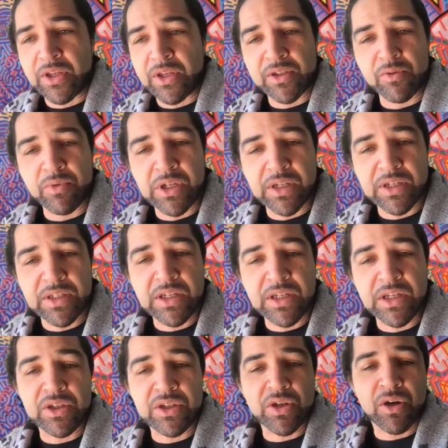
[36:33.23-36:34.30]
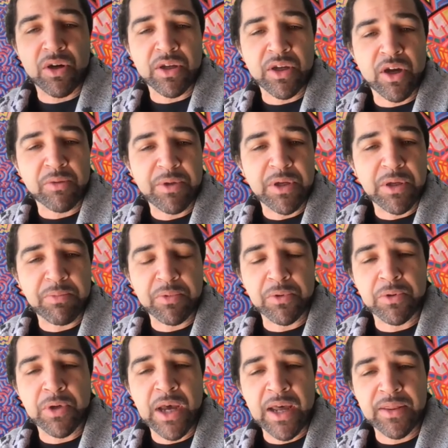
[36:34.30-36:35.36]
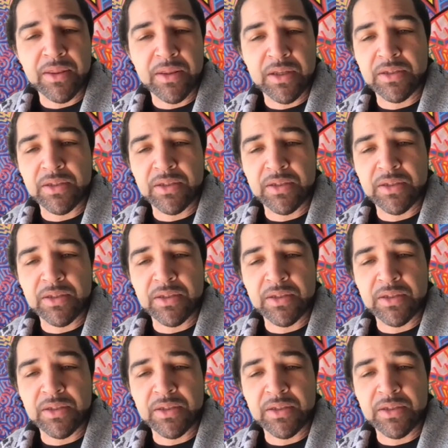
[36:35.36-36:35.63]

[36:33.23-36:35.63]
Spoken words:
things that we can teach our young people at